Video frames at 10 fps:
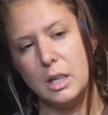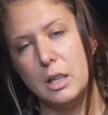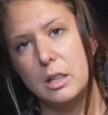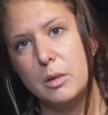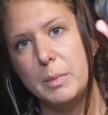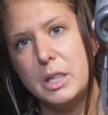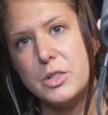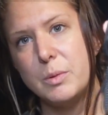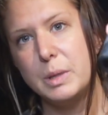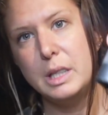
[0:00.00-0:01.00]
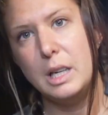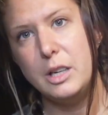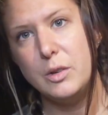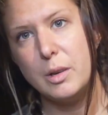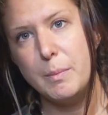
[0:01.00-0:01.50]
a little miniature one,
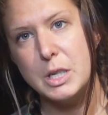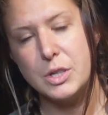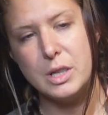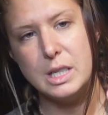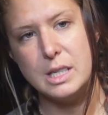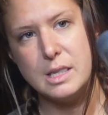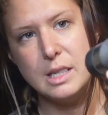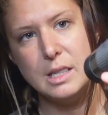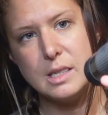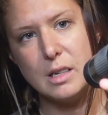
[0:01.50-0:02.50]
and you can measure the distance